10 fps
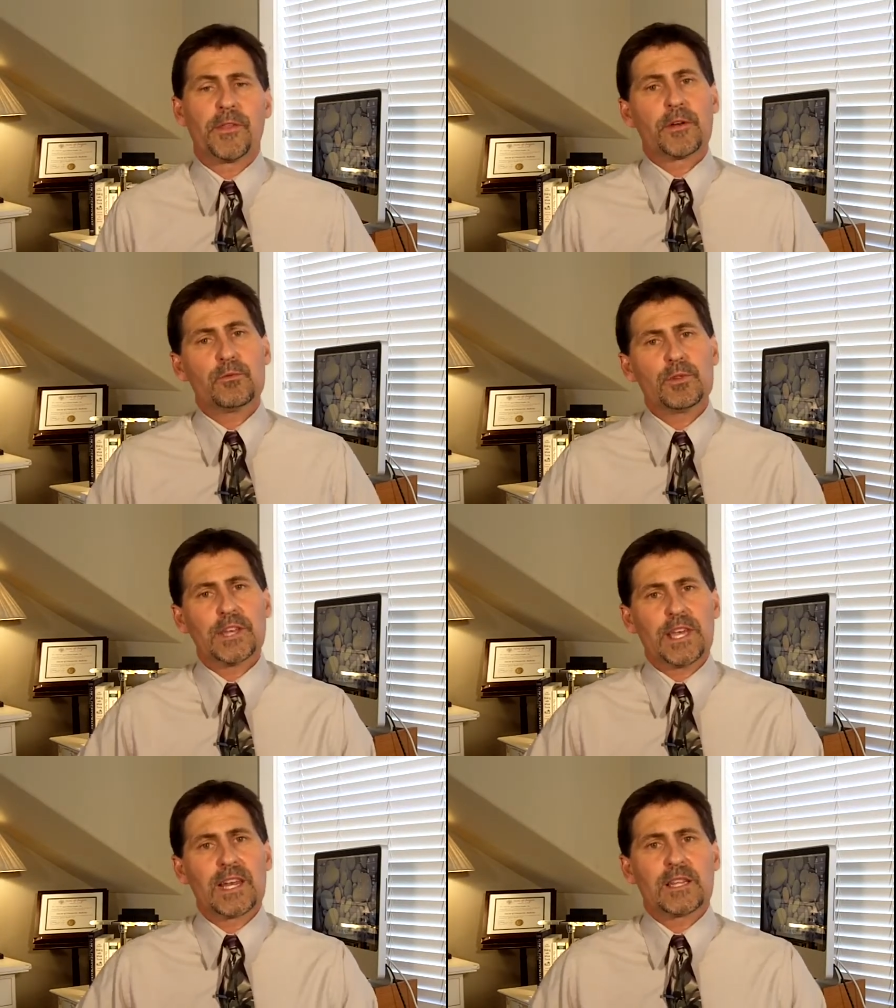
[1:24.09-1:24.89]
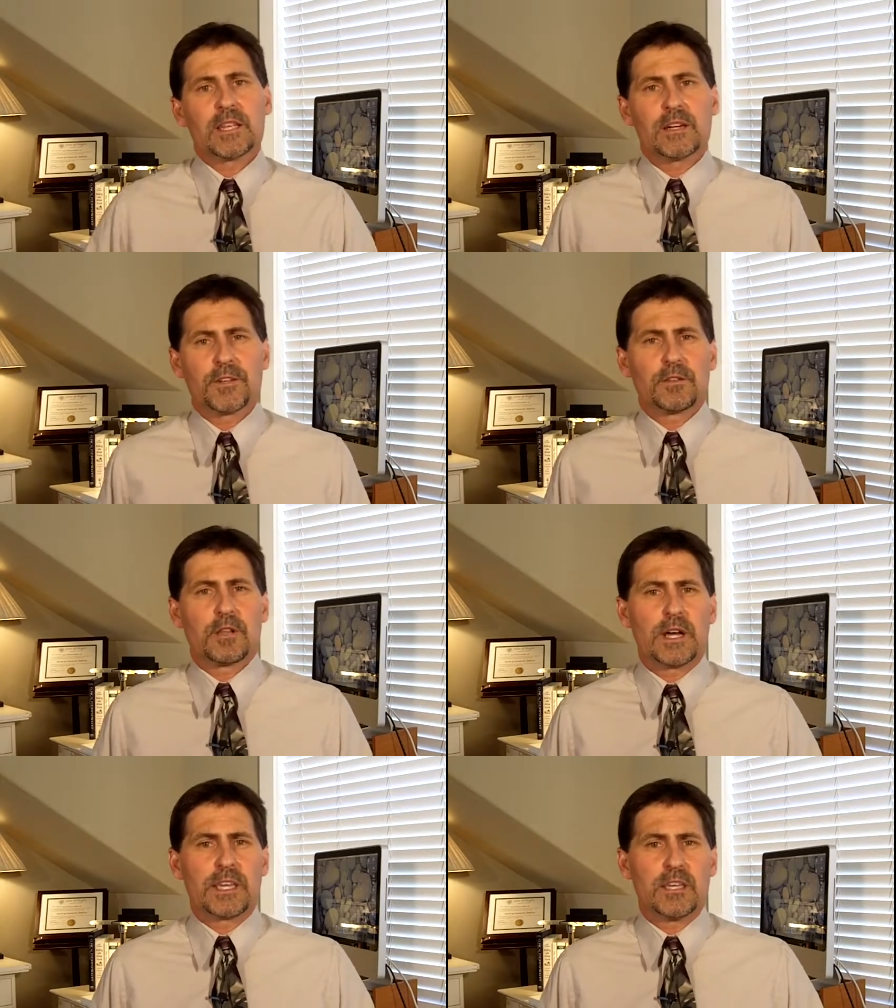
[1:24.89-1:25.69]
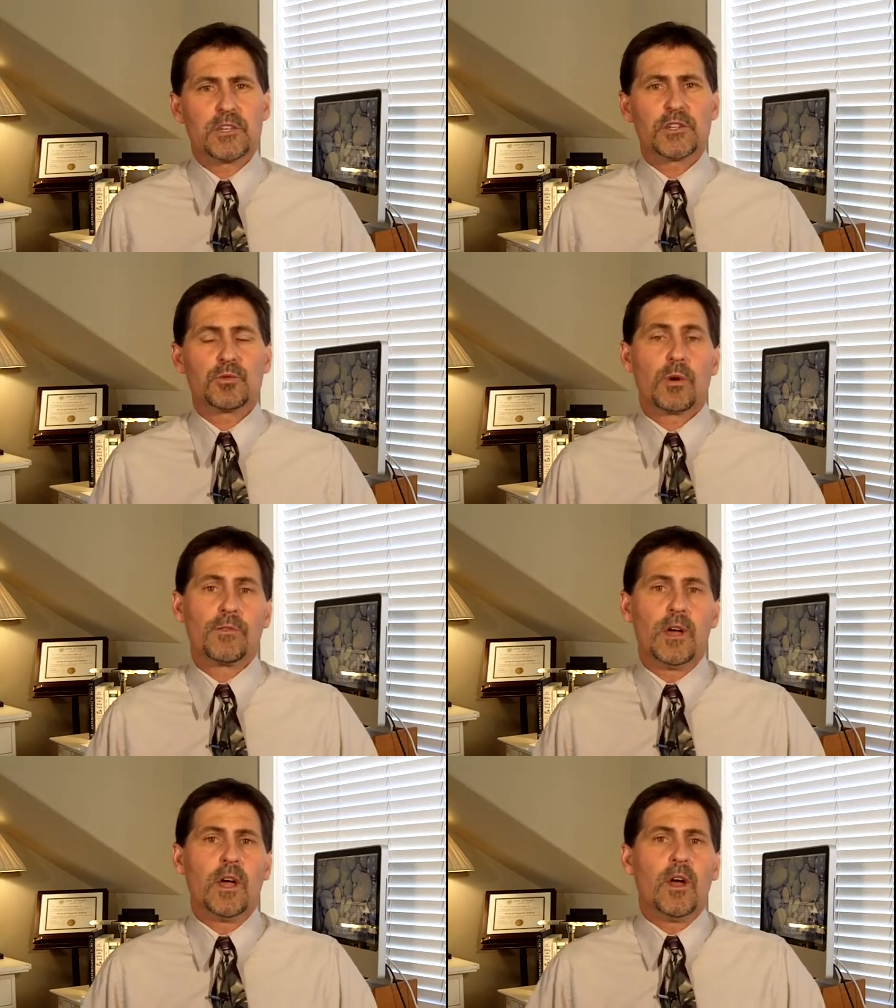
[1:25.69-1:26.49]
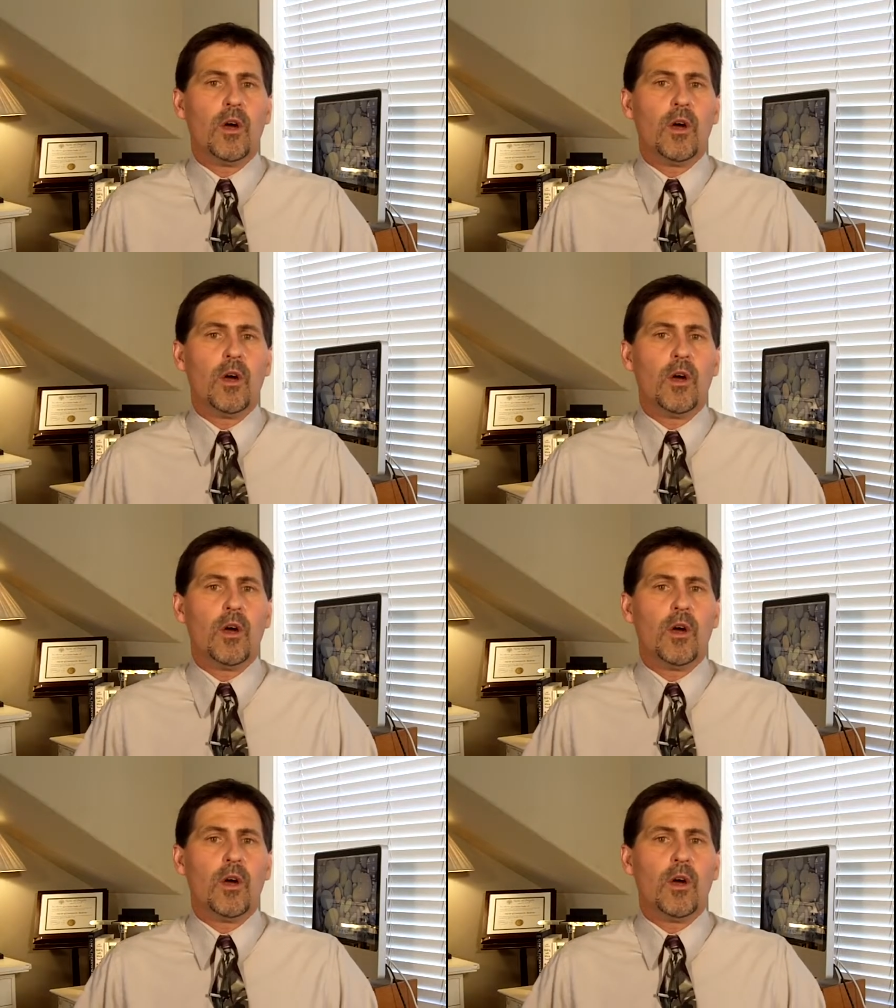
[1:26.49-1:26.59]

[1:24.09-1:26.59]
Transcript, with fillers: But they don't really get at the underlying issue of